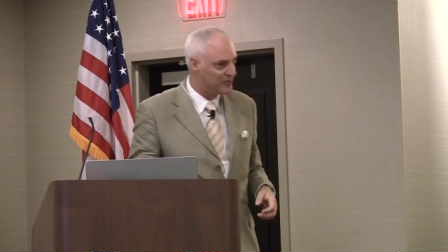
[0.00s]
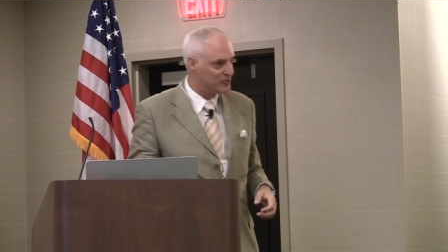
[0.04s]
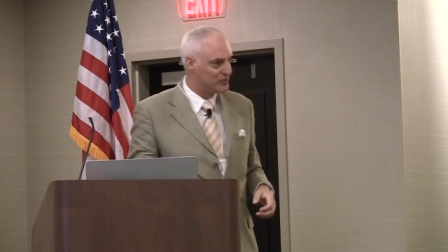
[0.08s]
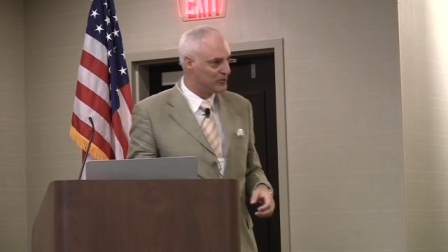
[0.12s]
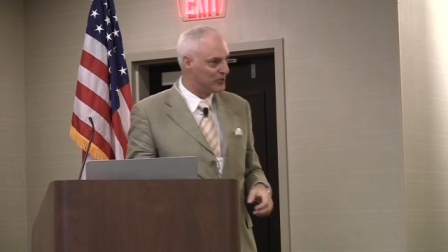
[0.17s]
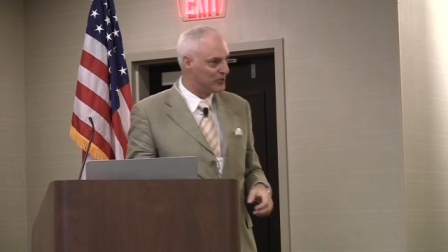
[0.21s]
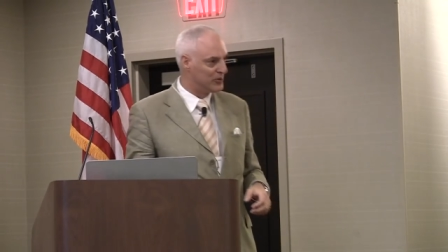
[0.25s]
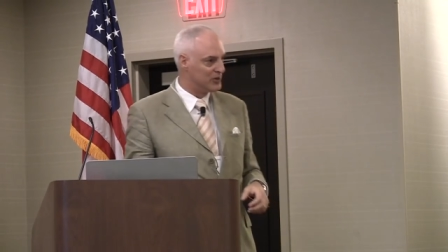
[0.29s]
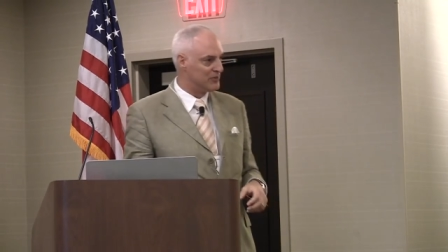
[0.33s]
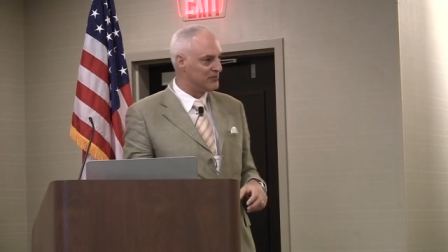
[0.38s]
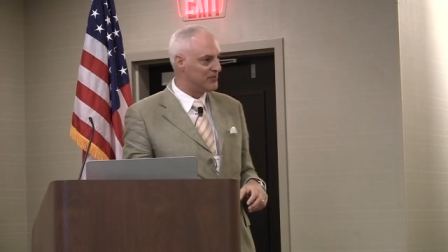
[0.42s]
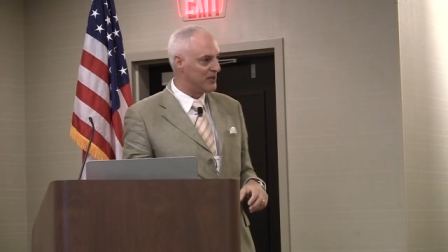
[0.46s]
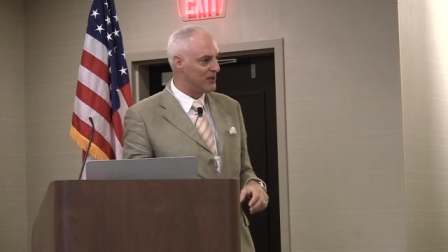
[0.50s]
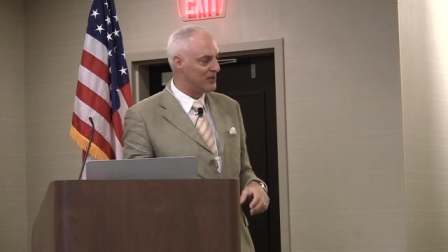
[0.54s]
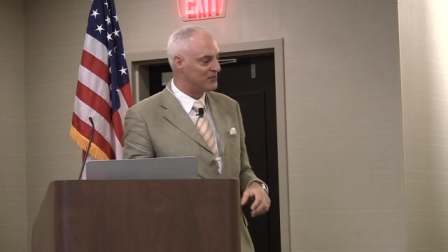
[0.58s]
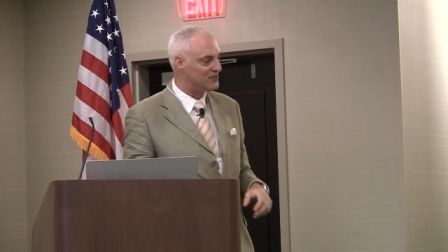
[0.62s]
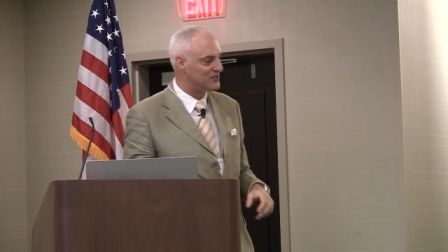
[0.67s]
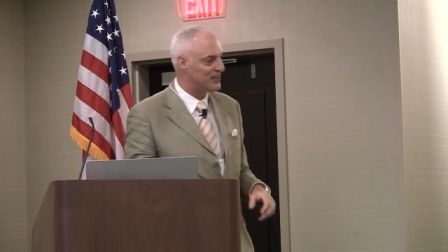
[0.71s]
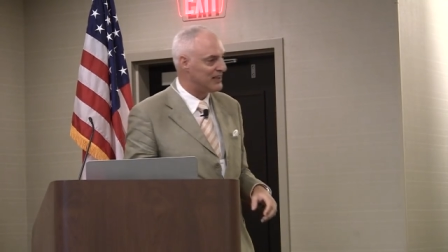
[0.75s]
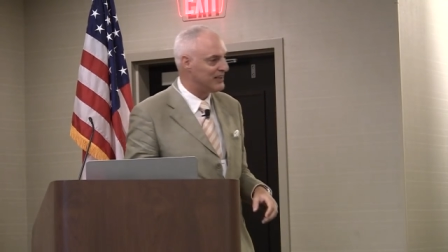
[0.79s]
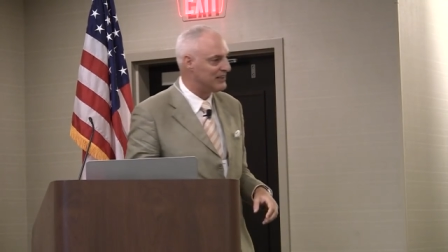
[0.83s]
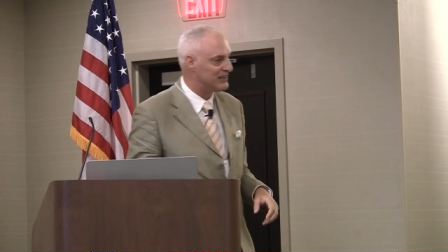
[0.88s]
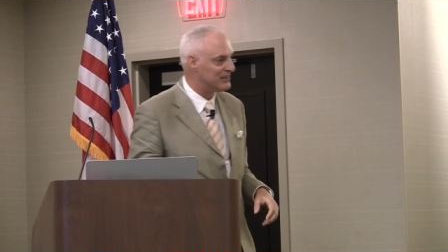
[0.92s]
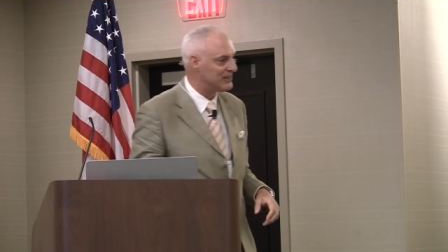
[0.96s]
the root of all
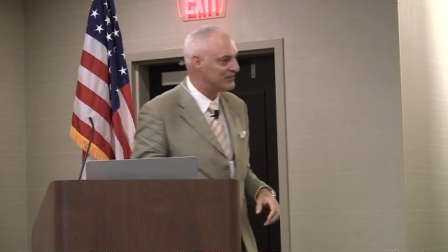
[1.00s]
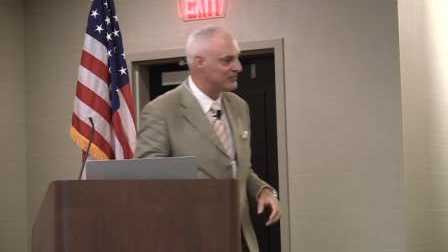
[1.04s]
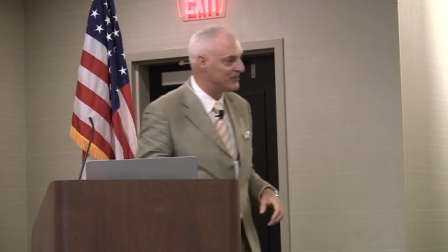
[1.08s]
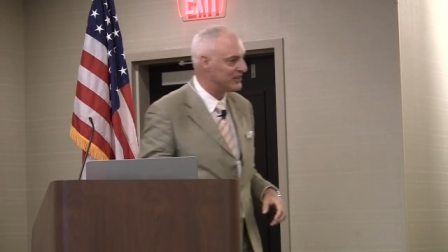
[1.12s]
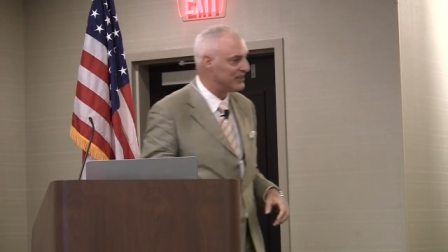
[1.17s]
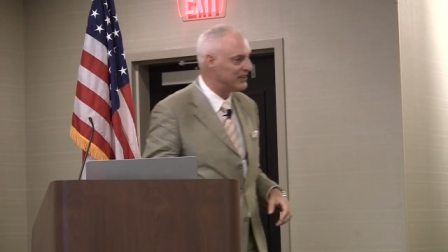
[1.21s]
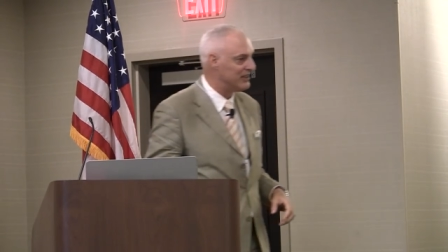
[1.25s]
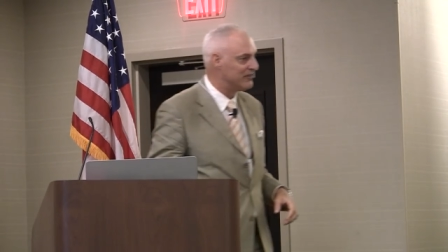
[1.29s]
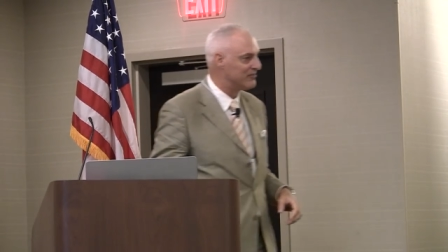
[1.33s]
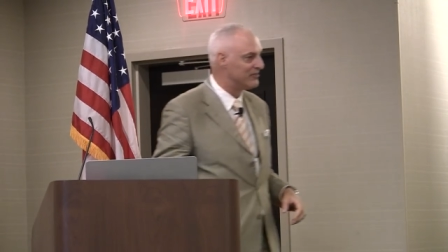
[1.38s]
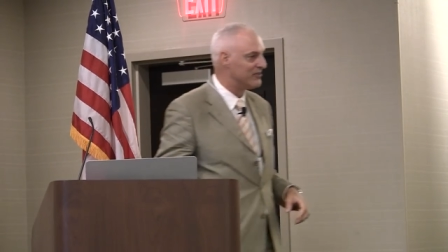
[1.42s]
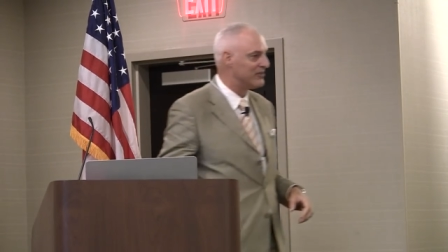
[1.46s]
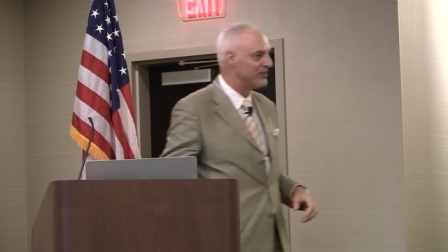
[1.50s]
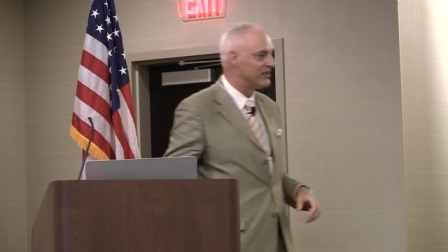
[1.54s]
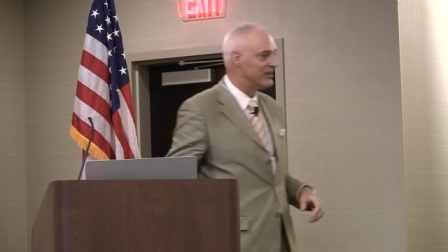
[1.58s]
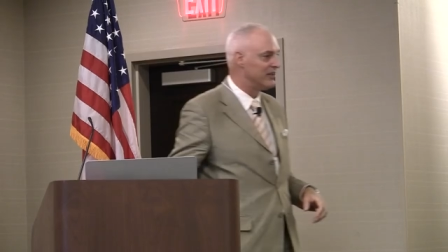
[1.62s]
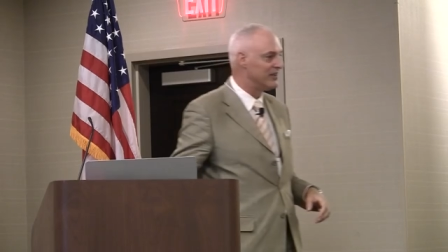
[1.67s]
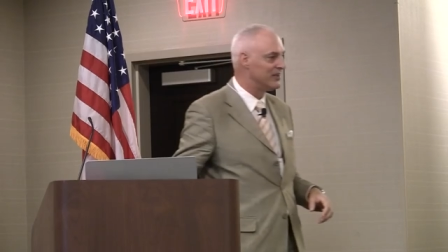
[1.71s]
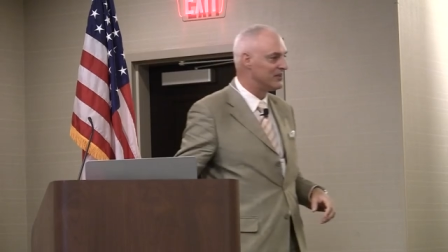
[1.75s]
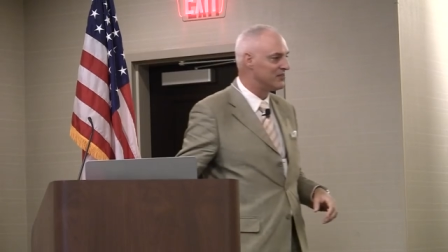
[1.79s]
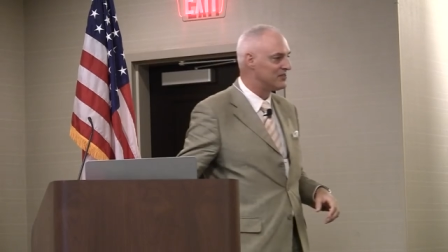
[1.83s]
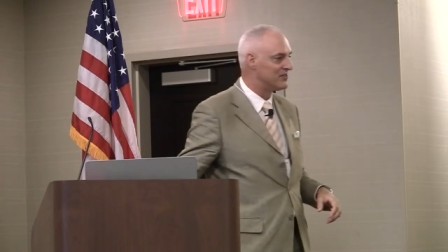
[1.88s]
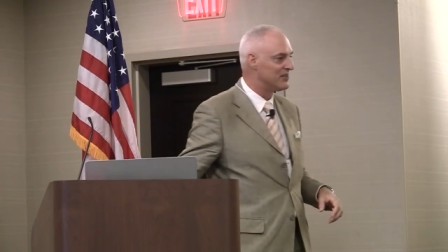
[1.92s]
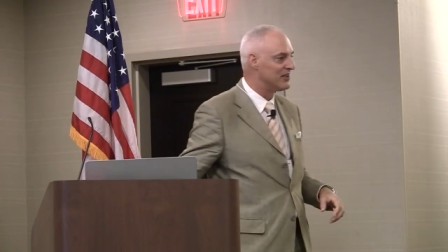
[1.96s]
scientific evil
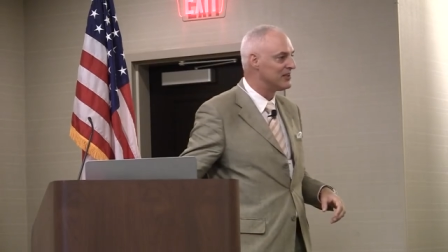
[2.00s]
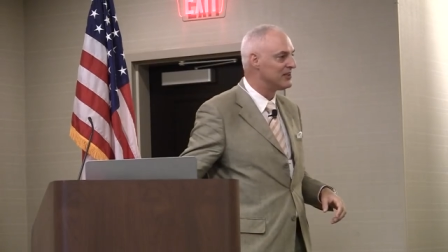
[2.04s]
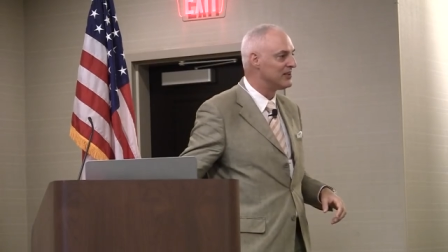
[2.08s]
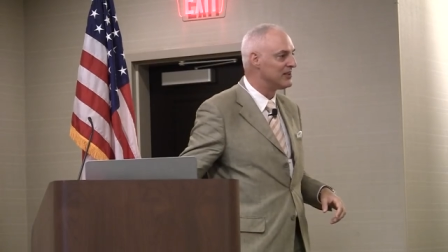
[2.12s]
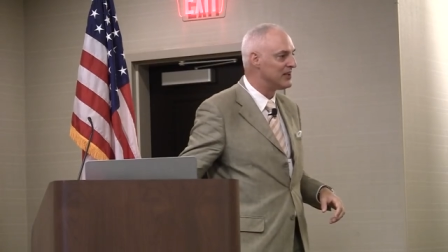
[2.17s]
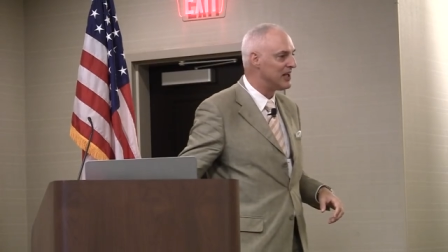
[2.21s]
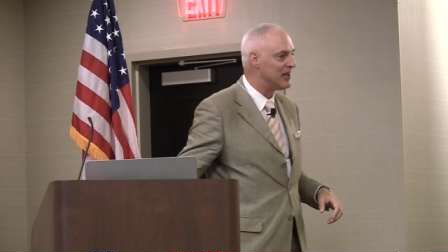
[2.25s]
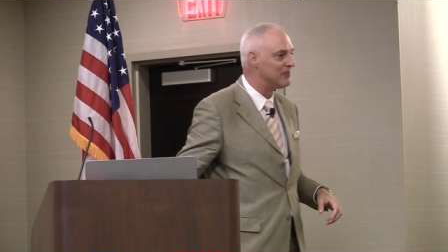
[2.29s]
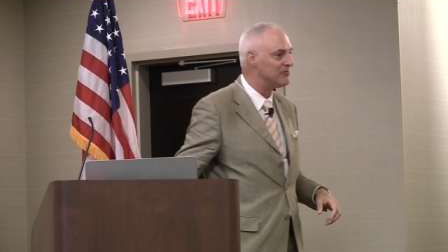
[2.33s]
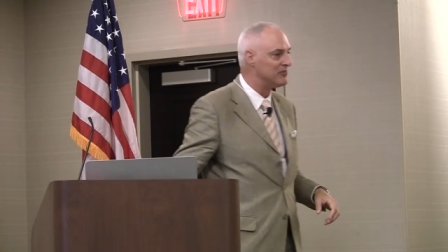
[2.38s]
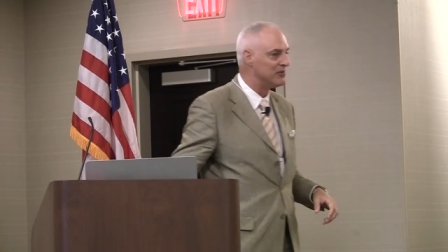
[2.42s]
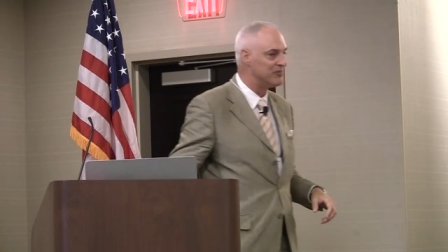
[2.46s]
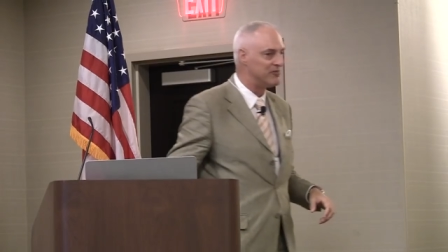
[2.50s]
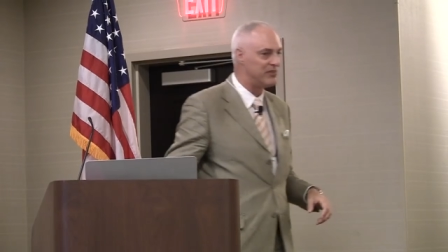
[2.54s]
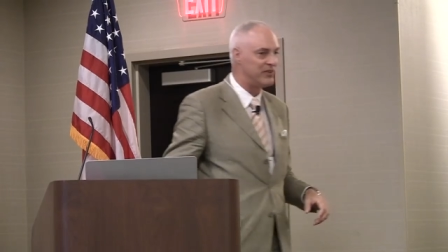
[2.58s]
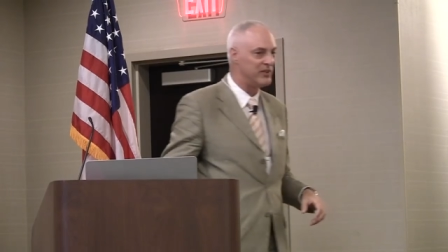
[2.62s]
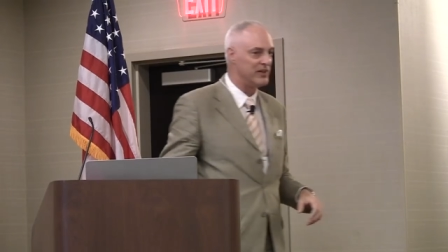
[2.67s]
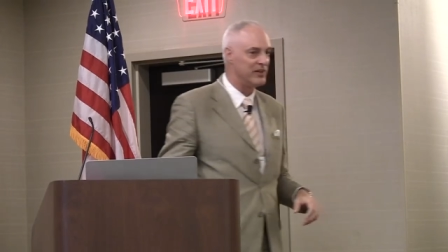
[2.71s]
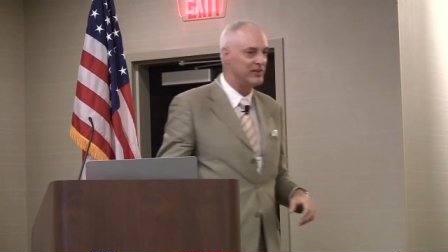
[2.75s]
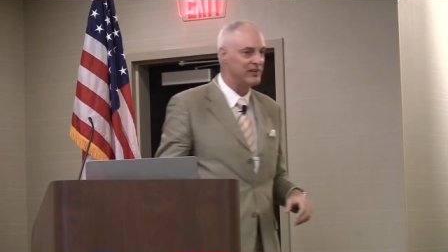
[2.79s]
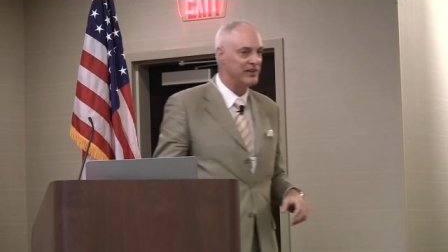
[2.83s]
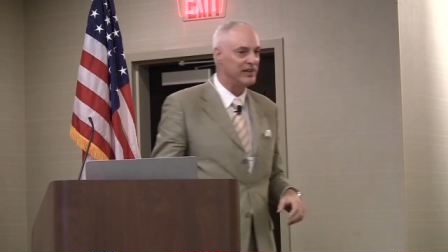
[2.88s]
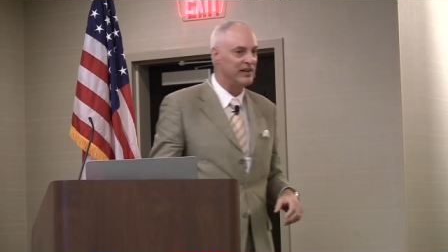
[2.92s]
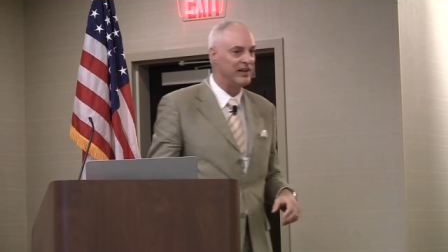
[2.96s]
is the love of
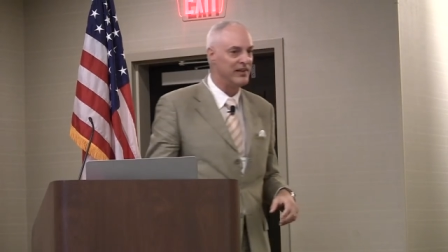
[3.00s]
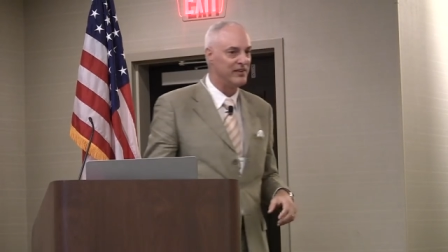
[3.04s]
theory,